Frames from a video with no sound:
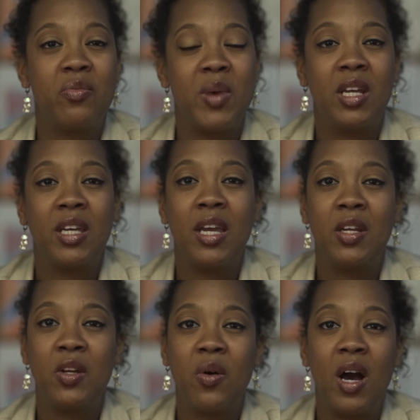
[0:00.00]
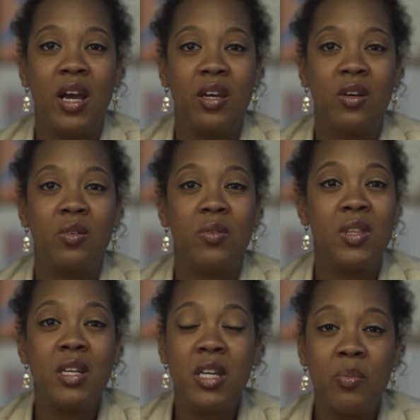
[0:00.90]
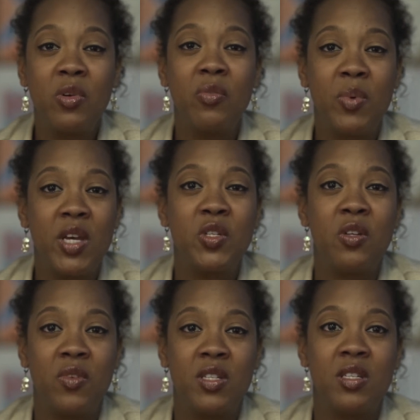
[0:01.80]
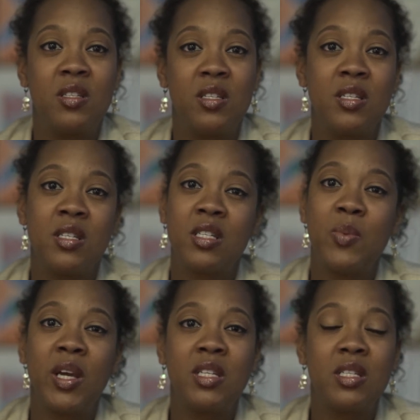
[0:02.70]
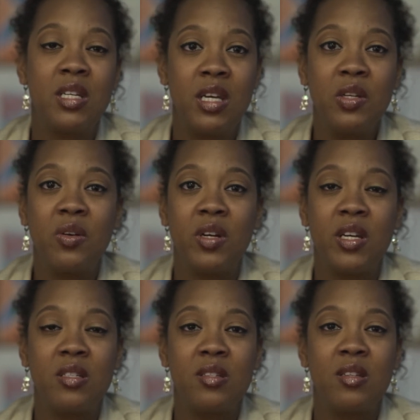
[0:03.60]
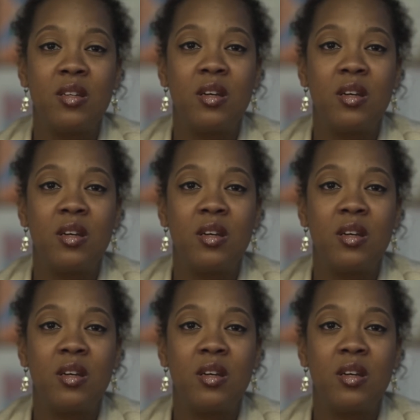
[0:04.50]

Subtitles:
Medicaid in Ohio, the number of patient visits is expected to increase.